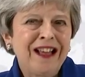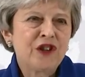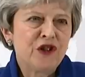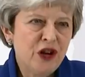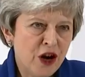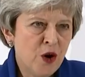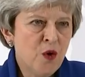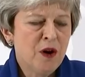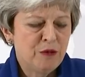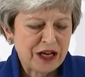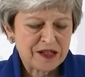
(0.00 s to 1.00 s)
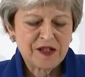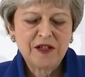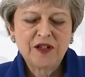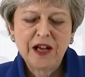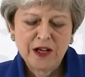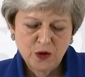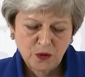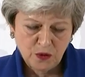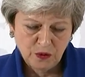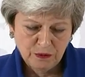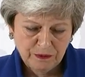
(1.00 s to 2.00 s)
and no Brexit at
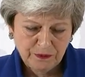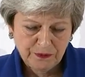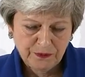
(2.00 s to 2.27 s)
all.